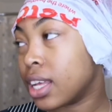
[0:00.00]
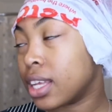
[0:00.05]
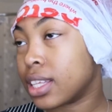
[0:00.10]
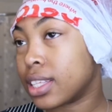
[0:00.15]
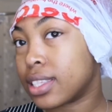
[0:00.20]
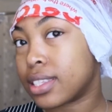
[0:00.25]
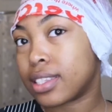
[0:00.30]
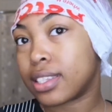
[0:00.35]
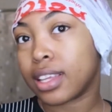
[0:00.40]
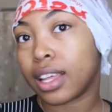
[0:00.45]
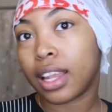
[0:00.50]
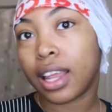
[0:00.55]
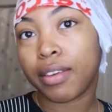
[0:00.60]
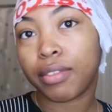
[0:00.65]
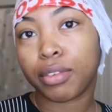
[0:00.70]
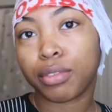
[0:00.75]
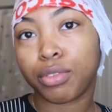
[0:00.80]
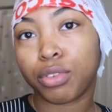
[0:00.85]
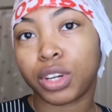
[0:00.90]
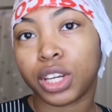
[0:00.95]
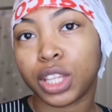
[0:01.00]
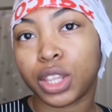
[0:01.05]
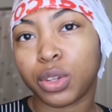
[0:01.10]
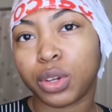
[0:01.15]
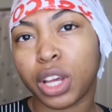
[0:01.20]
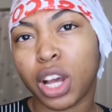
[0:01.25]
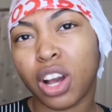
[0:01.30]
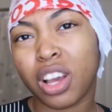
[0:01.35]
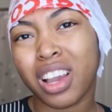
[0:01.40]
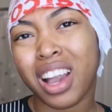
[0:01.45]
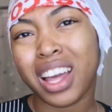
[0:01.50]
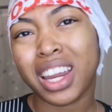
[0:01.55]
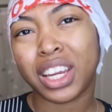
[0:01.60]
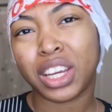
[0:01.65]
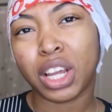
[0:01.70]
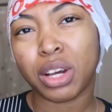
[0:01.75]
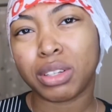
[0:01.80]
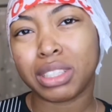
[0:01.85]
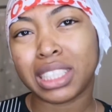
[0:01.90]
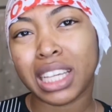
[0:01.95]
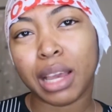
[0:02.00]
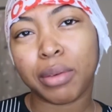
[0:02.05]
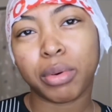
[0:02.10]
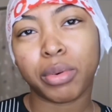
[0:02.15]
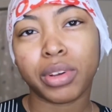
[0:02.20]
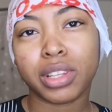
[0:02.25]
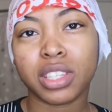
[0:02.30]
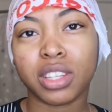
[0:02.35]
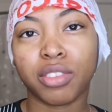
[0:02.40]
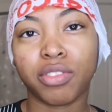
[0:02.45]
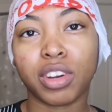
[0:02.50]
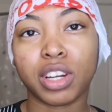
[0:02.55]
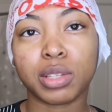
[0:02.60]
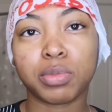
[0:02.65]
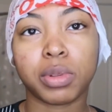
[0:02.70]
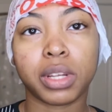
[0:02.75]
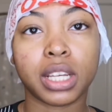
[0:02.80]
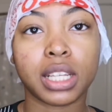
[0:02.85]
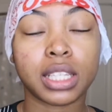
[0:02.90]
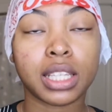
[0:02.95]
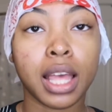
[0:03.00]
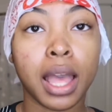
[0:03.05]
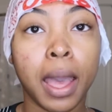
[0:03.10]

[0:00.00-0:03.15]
It's 11:43. Oh, y'all didn't know what time it was in the first place.